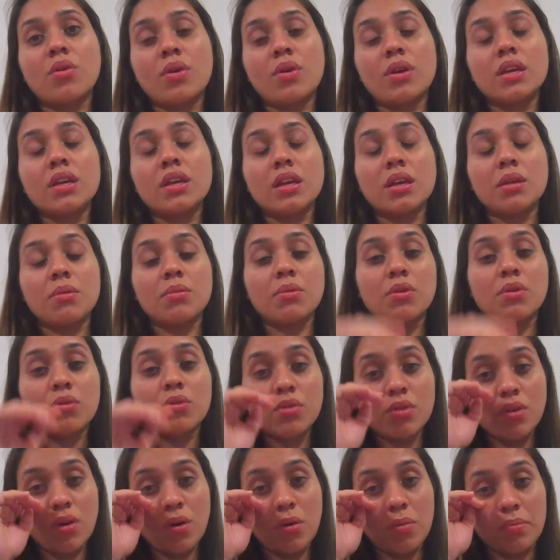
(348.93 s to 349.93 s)
immune
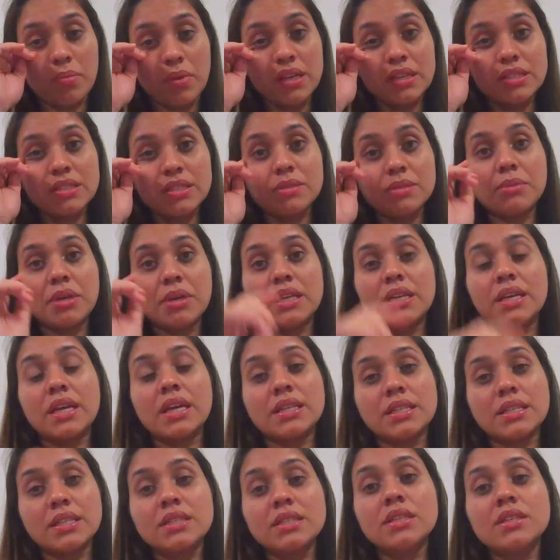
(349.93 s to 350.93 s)
complex mediated
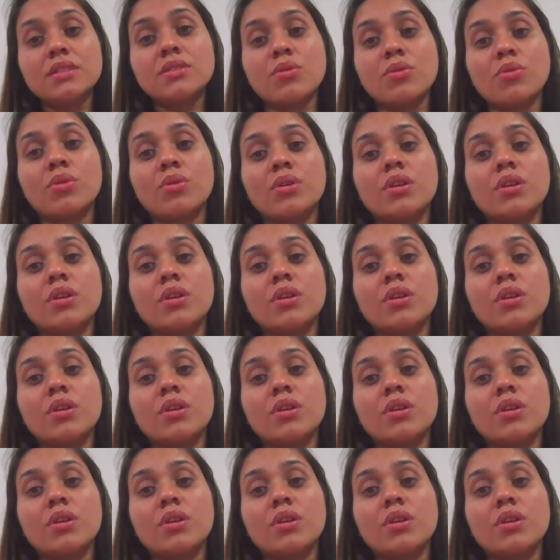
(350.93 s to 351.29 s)
disorder.